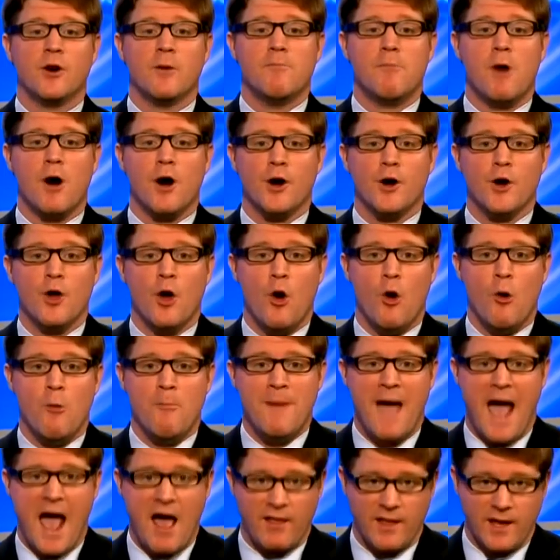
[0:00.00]
Martin
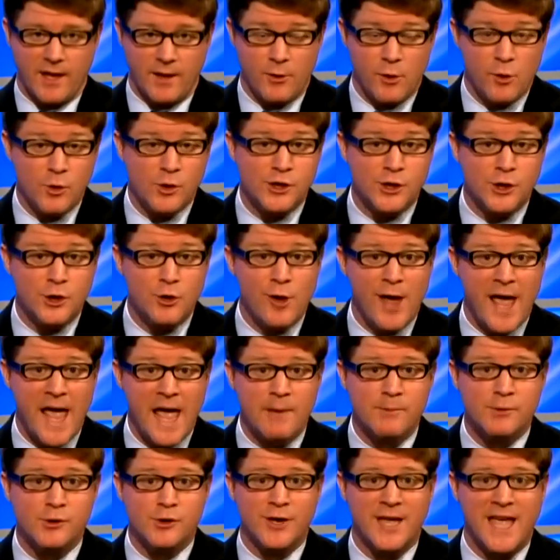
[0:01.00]
O'Malley, who is in New
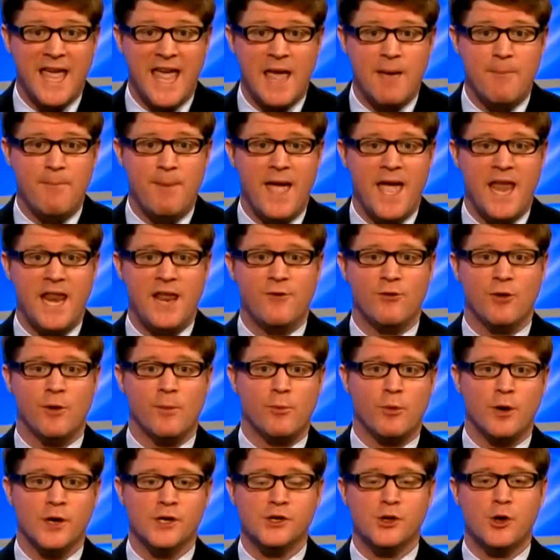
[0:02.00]
Hampshire campaigning for
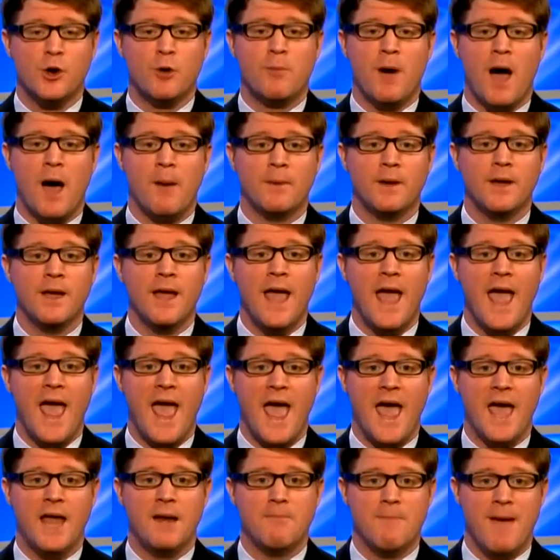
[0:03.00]
President Obama
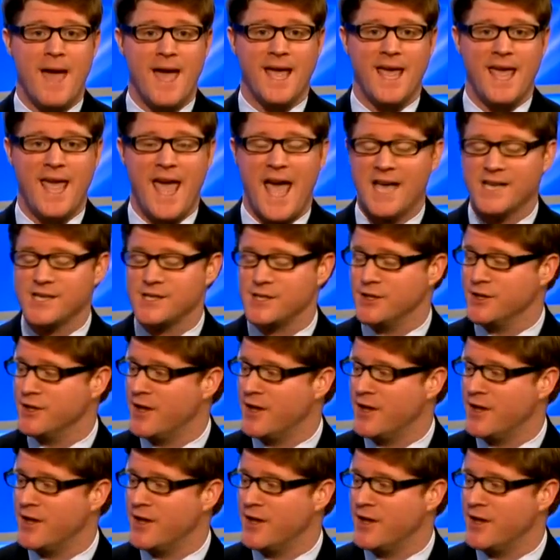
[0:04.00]
and Maggie Hassan.